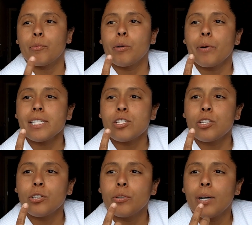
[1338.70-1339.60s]
We went
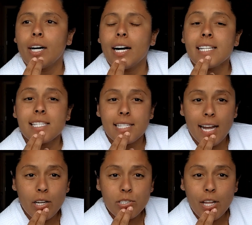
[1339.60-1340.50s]
to
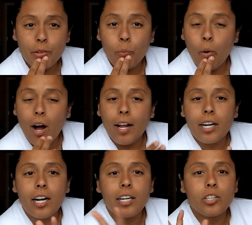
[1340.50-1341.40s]
Estelle's on the
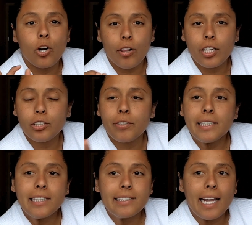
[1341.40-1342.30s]
water. Go there
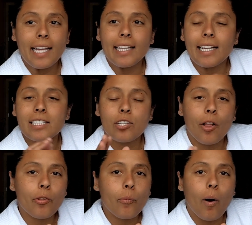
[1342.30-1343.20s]
during the day, like it's
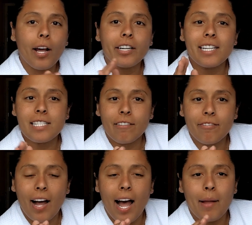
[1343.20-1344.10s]
on the water, it's a
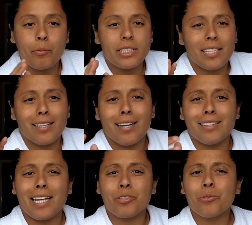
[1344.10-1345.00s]
vibe.
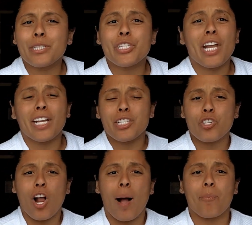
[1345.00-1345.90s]
They do a chicken
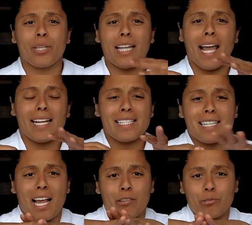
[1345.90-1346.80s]
drop where like it's
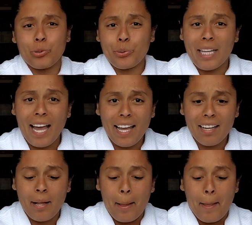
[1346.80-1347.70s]
like
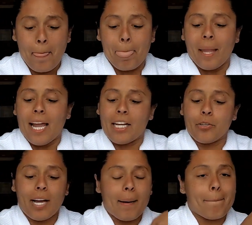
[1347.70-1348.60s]
roulette, and
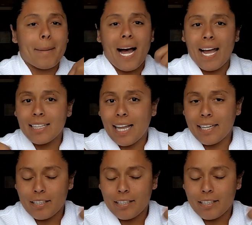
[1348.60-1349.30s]
you gotta buy